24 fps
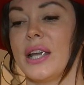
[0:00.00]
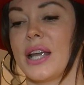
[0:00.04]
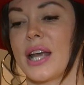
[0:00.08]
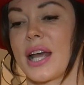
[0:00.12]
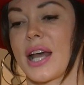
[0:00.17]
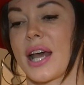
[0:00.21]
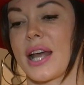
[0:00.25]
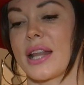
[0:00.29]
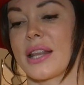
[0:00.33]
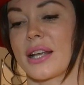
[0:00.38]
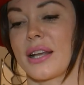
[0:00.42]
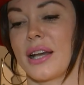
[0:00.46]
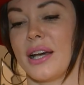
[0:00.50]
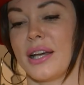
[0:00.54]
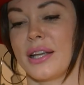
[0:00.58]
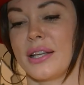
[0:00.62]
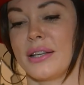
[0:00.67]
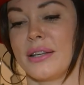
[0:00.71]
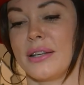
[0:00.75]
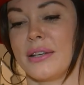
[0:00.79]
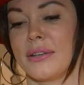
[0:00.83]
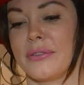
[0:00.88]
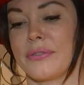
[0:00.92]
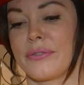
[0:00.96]
and the kind
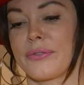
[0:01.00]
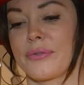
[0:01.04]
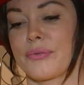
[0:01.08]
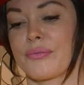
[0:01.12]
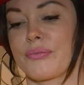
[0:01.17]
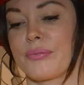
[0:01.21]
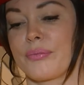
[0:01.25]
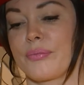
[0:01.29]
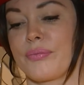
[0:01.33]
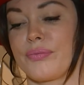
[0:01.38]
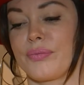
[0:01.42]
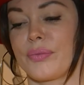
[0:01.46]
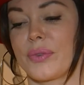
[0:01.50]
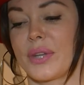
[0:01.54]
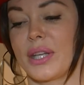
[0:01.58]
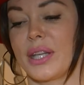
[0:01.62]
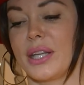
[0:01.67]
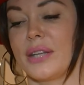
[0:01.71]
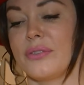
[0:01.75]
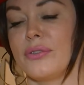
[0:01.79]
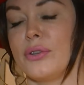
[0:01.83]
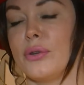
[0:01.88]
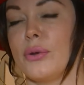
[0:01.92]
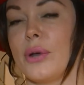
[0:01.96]
of,
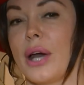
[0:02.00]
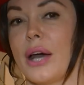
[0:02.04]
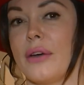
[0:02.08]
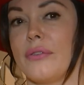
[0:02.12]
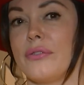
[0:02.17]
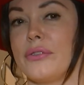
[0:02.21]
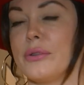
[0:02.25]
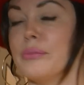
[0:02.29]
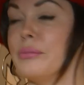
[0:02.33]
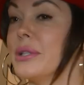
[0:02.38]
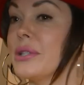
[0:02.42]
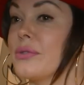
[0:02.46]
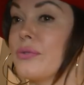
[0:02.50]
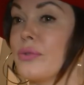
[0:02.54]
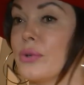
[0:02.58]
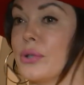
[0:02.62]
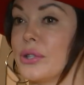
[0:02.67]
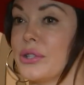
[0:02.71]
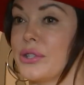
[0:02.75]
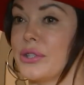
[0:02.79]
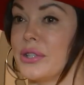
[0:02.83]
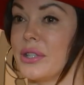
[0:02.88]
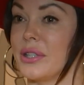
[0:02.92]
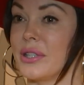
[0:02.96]
if you have the
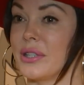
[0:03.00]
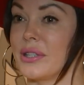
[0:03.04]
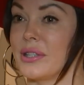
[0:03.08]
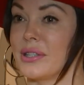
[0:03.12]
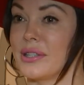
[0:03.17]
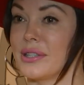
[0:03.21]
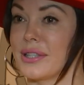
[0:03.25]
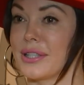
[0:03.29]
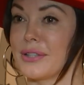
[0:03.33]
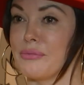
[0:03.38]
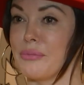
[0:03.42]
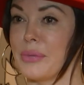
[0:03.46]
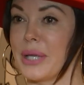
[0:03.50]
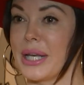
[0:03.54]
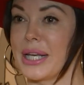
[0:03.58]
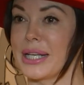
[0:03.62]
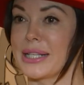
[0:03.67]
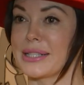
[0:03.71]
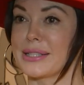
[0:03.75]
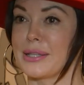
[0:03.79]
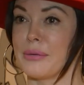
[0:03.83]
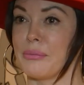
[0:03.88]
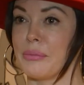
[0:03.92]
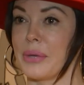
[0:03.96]
misfortune of meeting
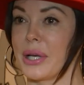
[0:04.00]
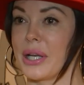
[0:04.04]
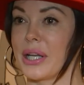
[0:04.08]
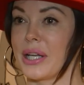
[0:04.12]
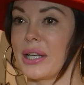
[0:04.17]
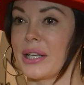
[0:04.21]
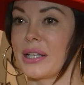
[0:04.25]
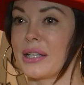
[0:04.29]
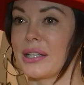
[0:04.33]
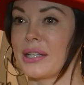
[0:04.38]
somebody